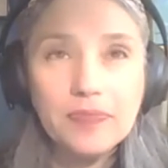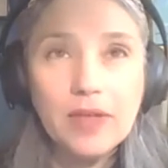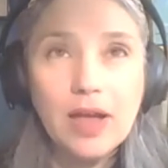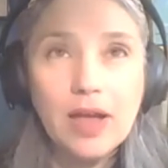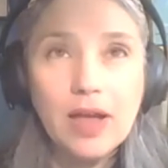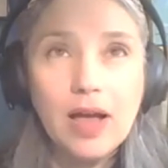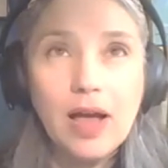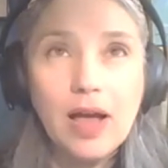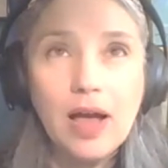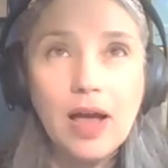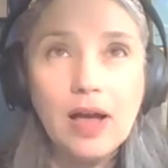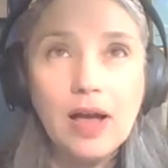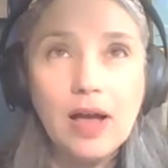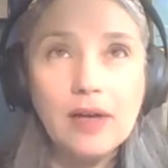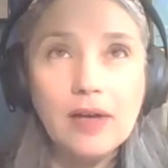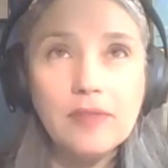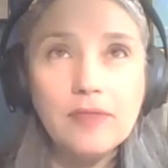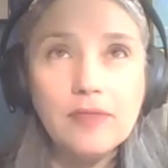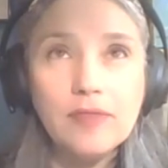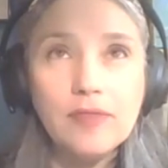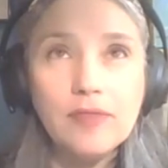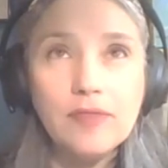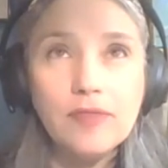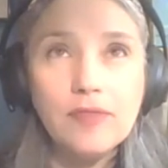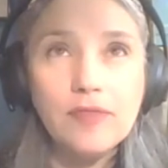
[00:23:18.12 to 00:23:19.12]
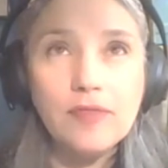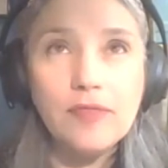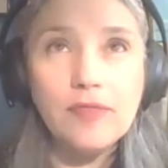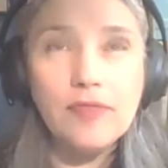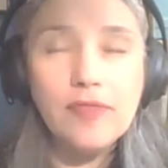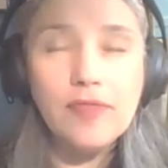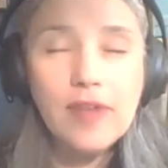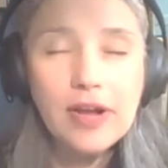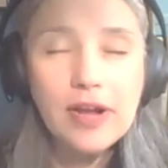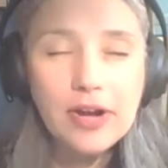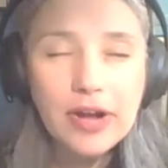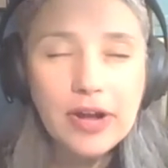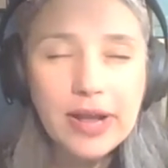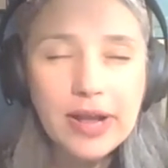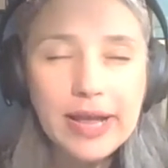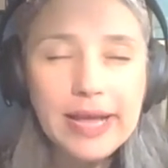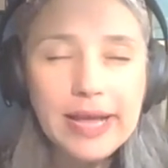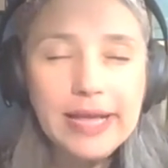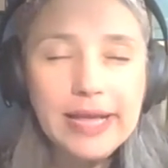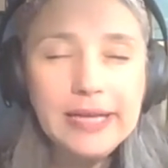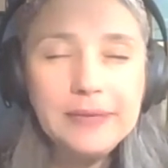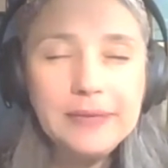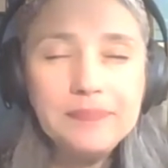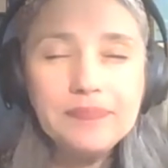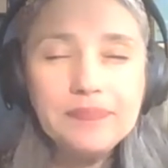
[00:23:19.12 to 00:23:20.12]
a
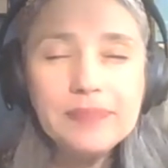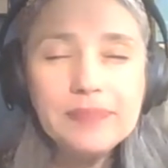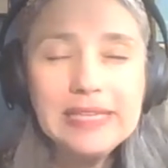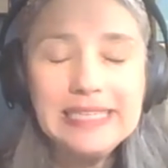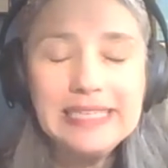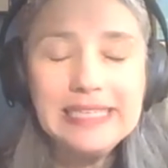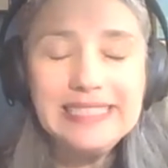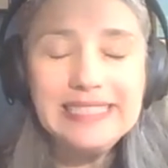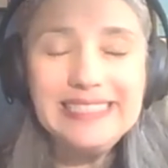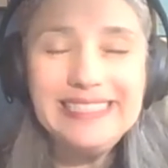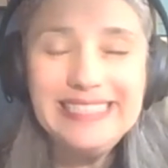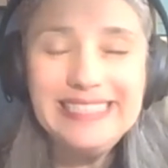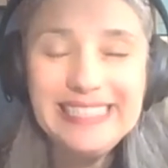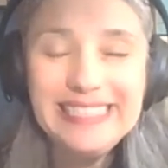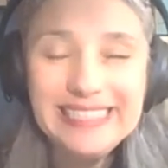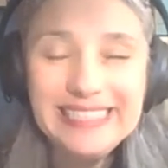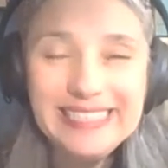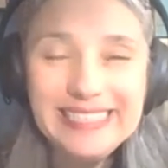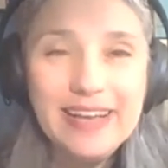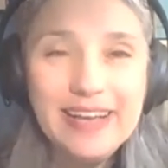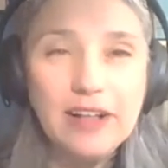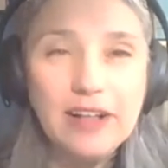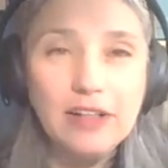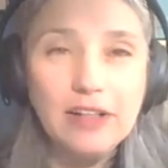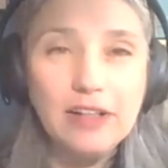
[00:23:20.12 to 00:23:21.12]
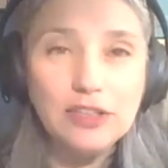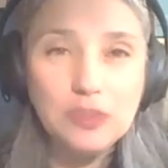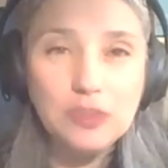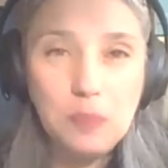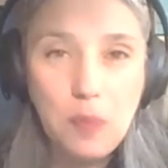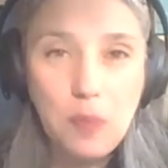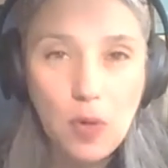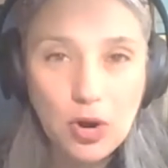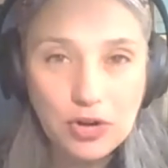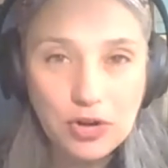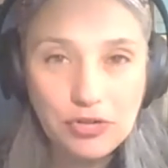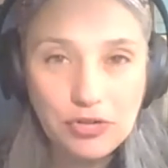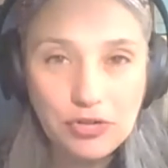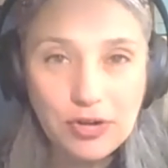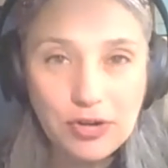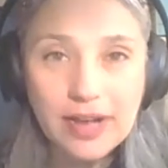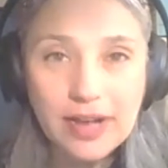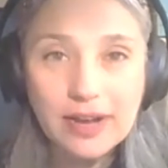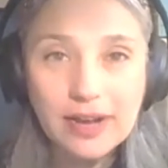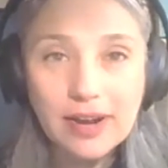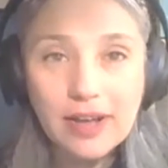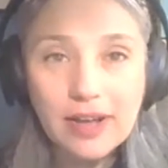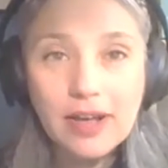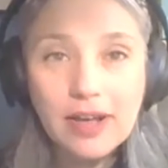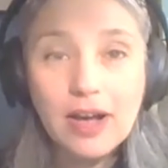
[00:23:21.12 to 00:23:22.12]
very detailed
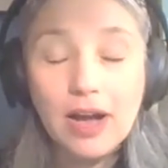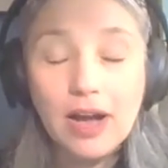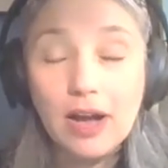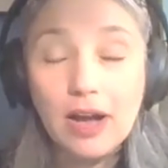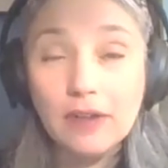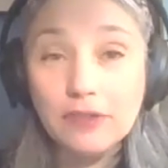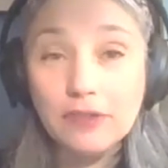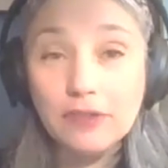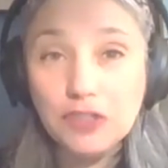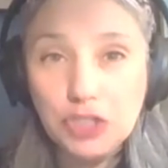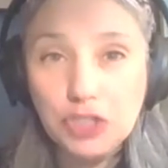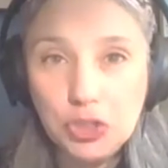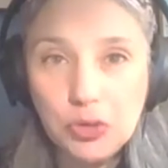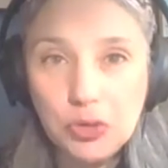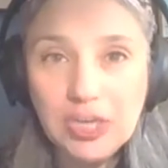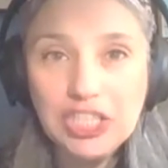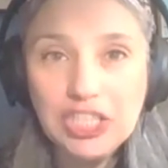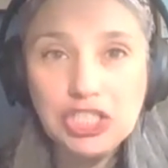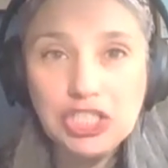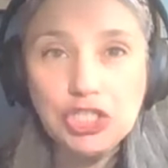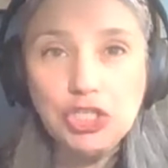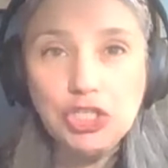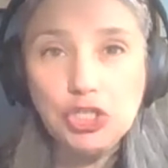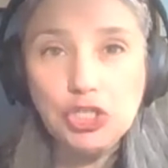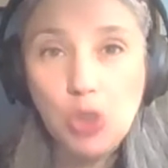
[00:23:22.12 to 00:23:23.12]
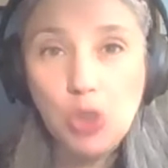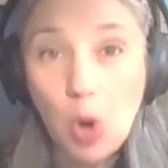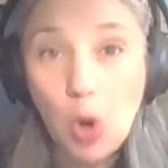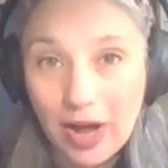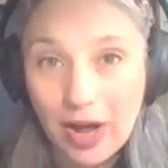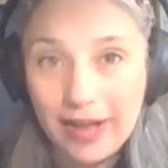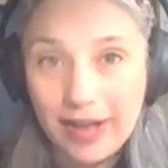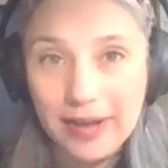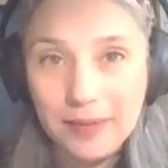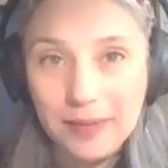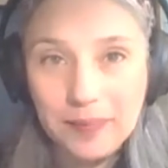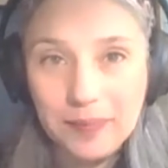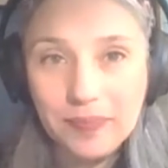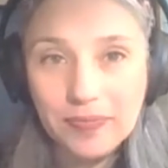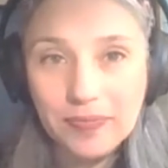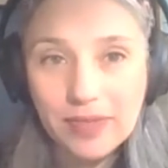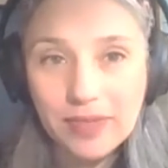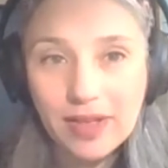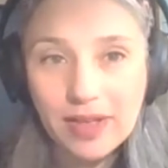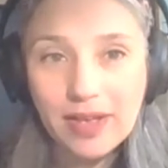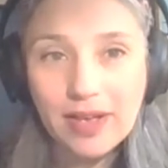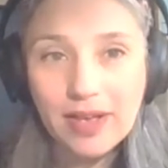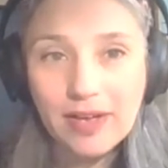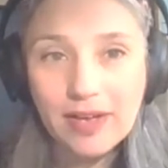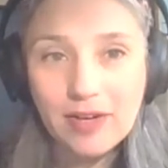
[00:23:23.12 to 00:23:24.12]
portrait of Jewish joy
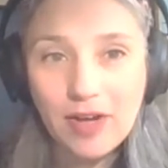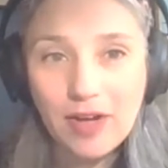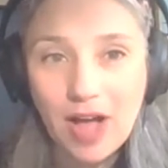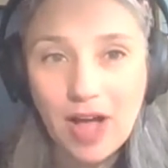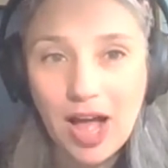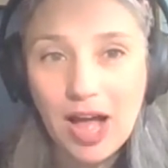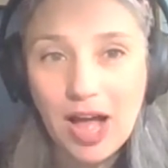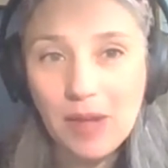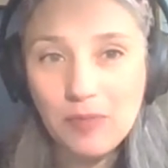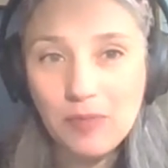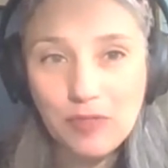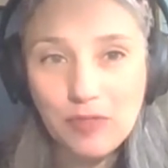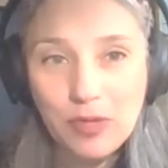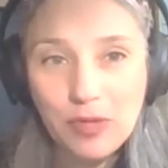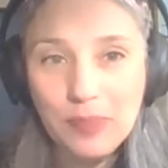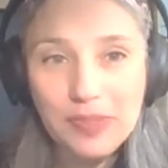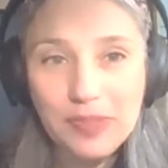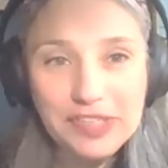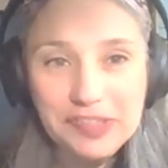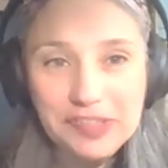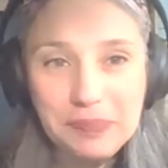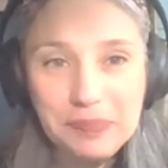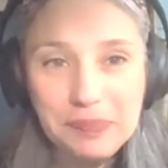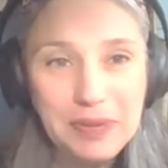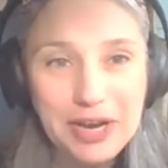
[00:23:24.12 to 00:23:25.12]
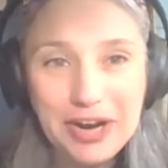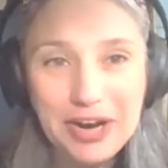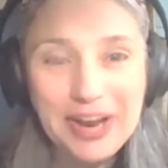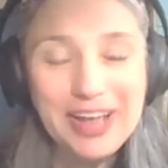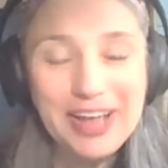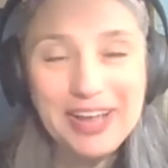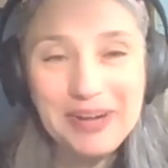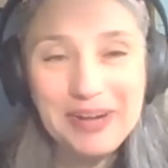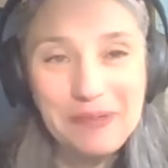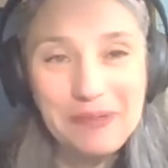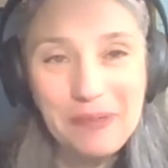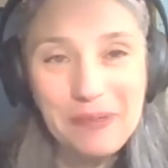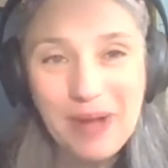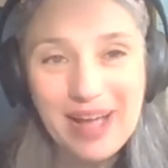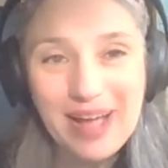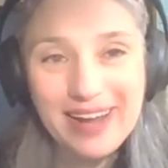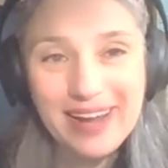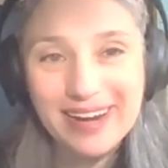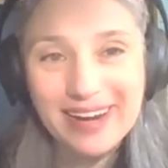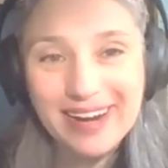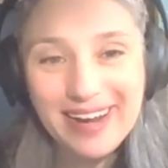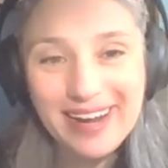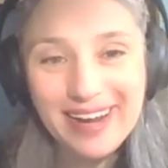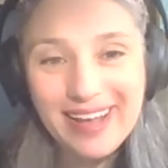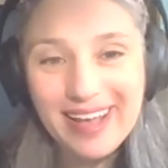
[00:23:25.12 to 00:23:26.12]
mm-hmm. um, from this period
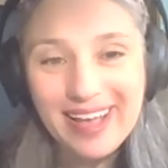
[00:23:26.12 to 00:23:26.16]
when